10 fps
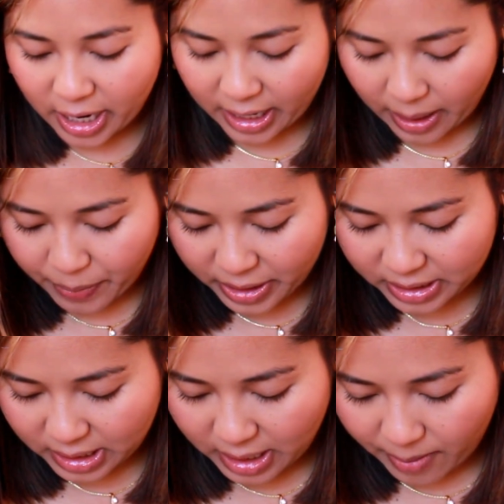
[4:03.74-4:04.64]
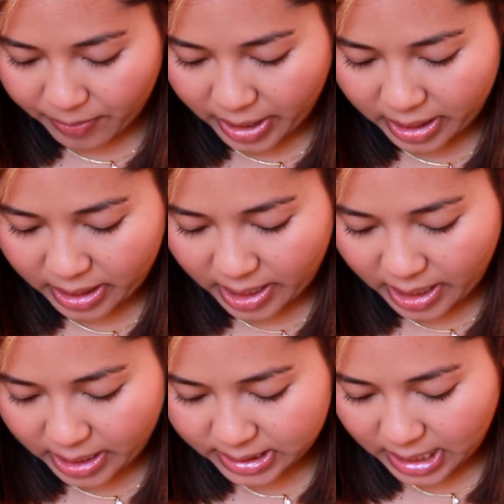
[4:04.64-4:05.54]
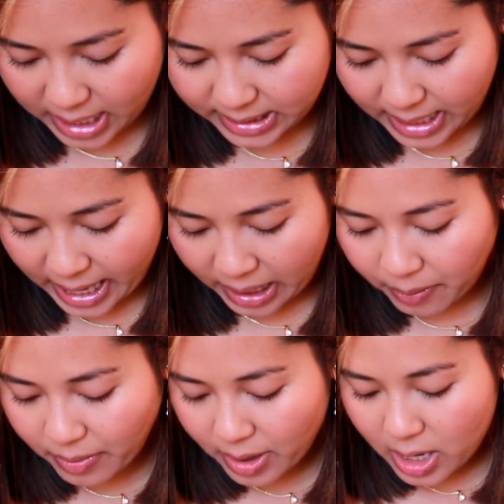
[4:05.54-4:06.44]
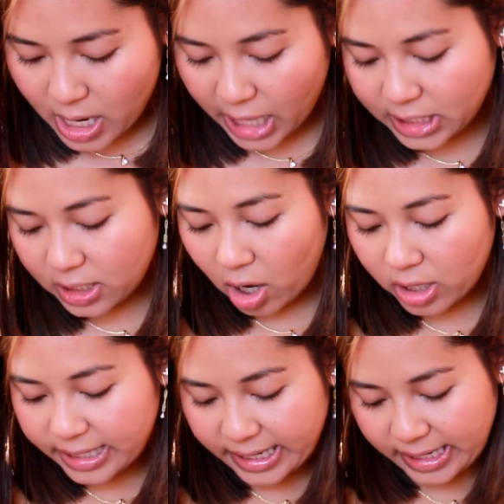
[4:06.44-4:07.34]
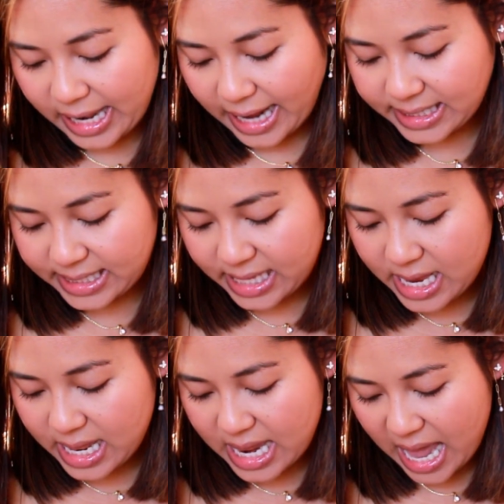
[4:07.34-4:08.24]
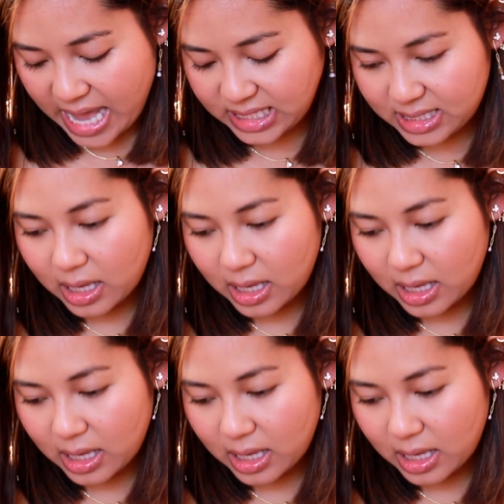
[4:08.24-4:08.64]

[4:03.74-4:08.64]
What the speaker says: and I picked it up in the size M. It's called the Lexi lace